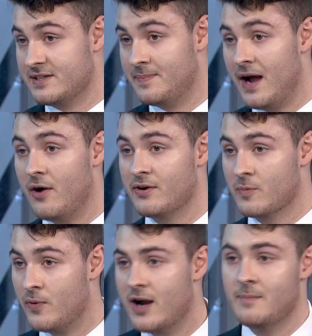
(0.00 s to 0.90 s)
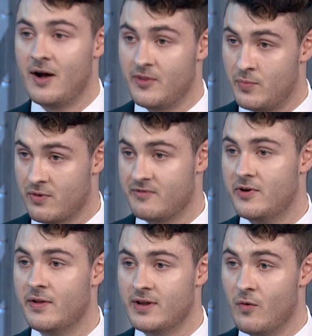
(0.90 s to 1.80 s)
about your point about the
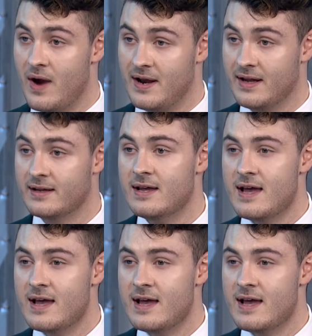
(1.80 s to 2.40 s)
portfolio weighting.